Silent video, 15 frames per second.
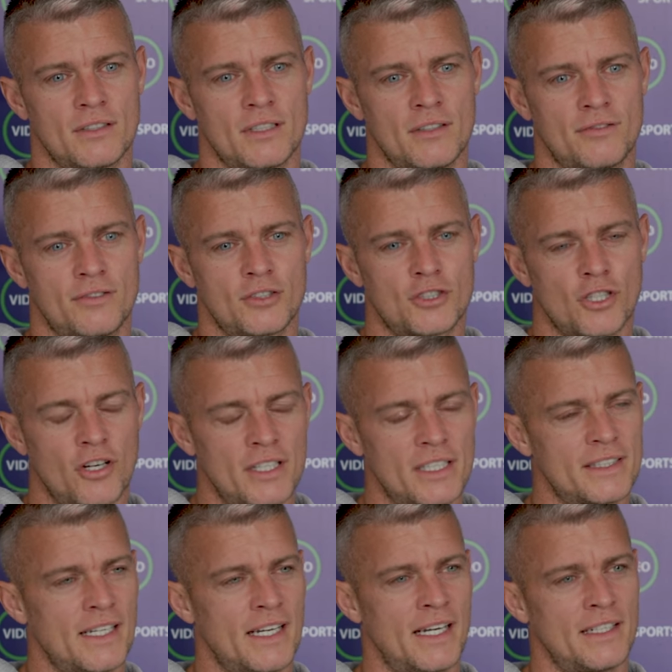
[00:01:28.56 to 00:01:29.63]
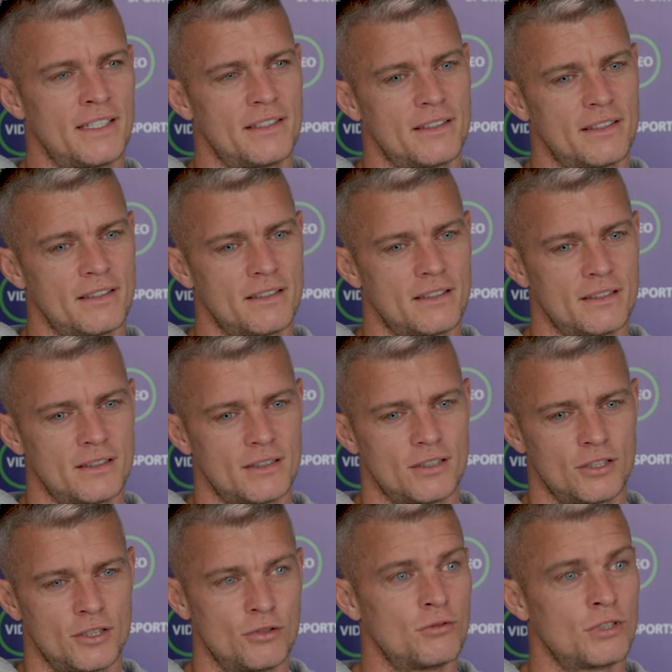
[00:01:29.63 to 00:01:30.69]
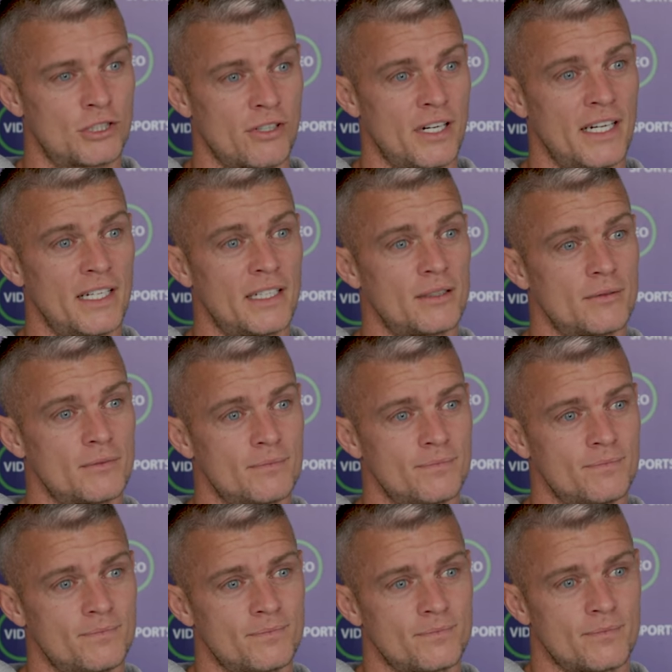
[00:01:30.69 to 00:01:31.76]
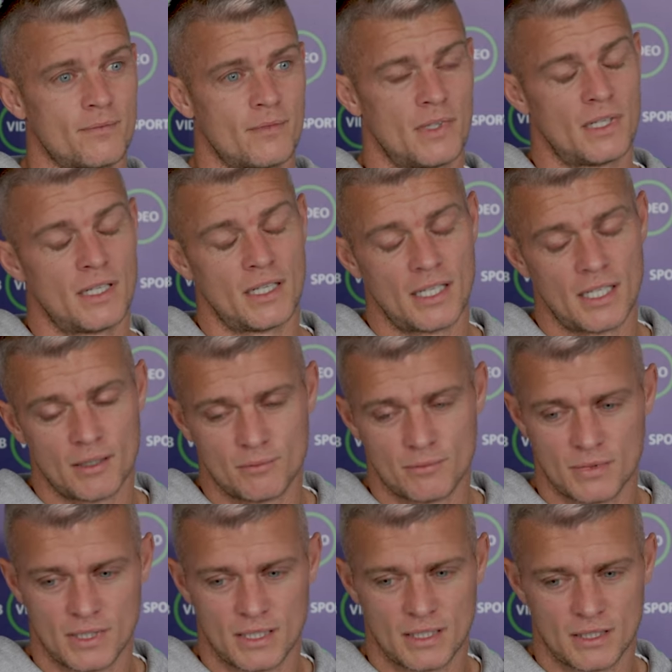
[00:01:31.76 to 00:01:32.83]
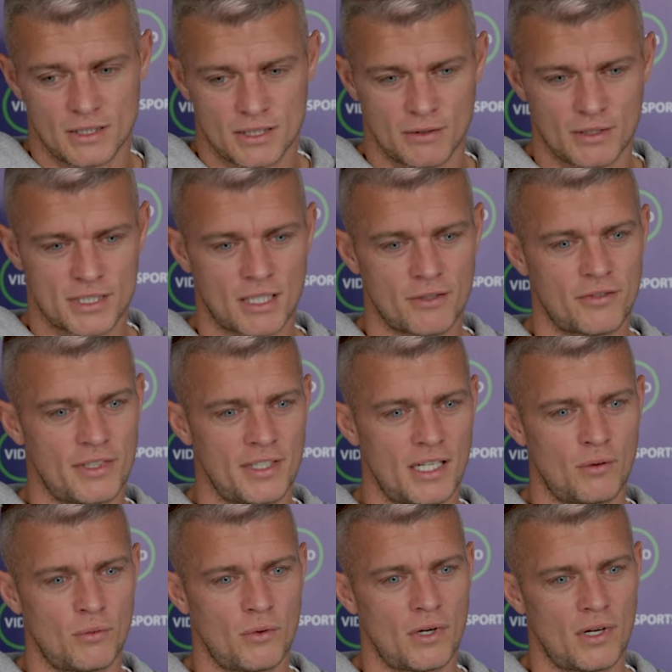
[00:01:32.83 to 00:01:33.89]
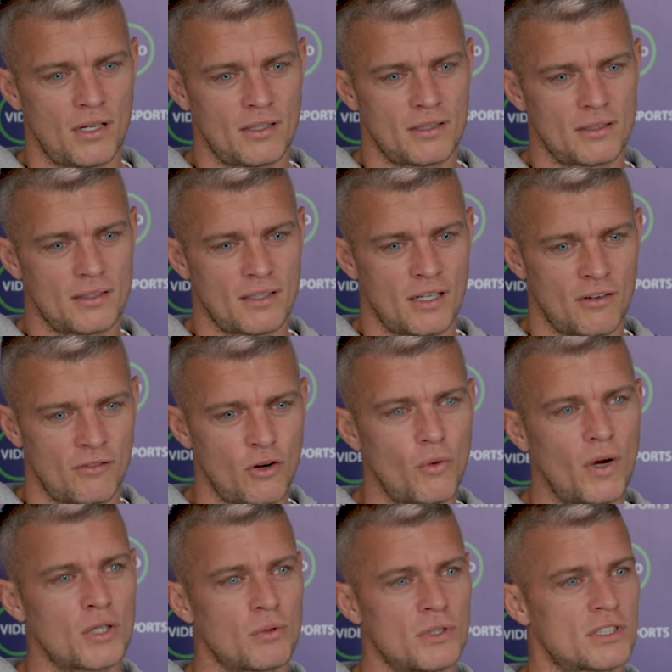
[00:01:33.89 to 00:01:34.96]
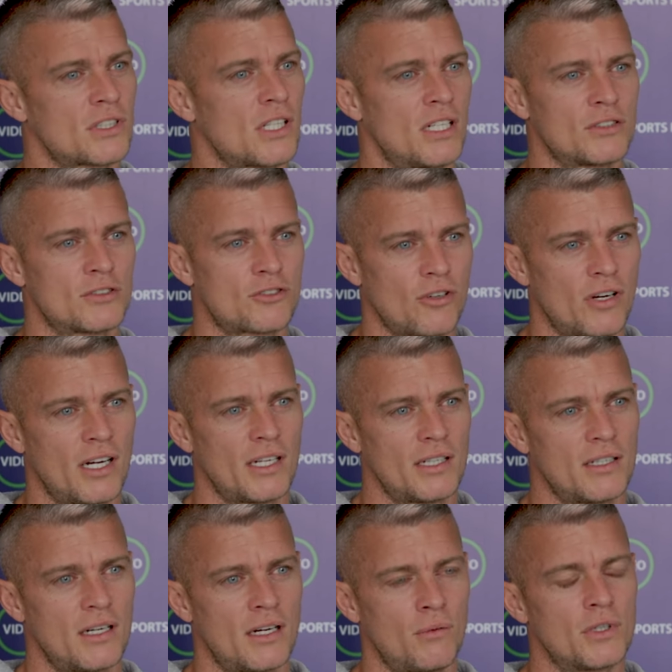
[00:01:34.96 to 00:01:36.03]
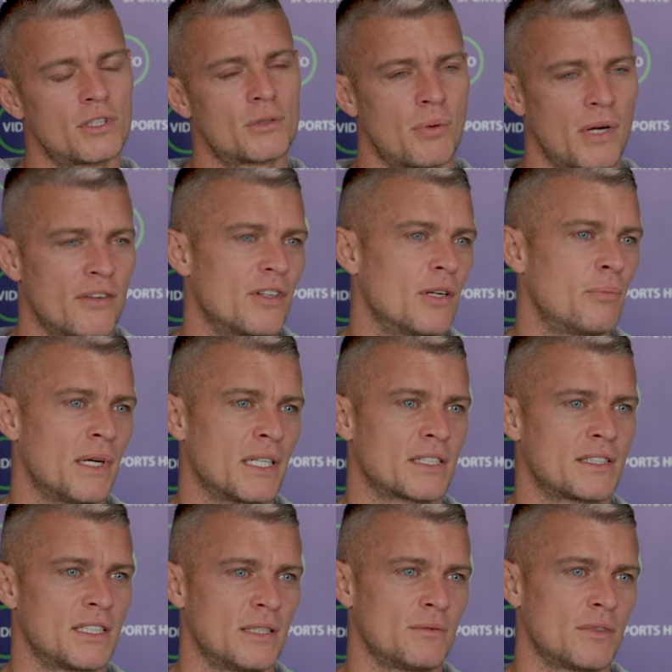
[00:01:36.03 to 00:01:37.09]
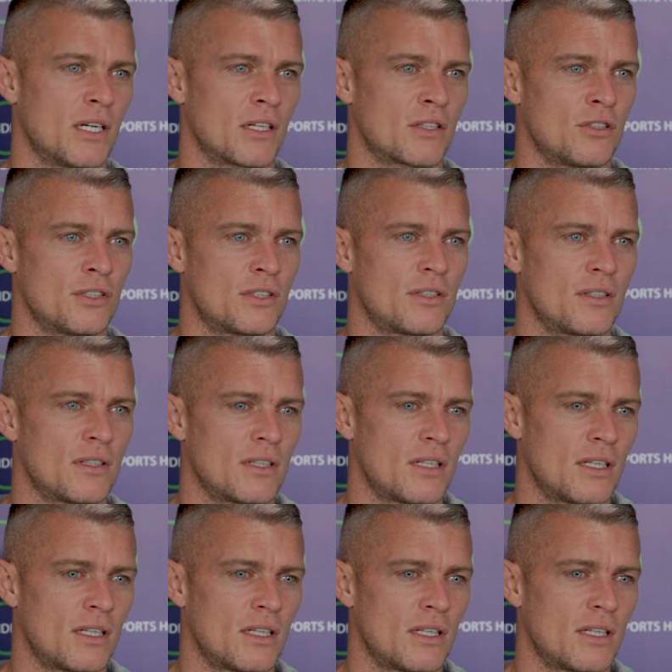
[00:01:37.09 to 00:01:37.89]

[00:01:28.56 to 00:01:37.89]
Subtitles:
if you turn it down, you regret it. So it's something that I've always wanted to go and try. I wanted to play for the best teams that I could,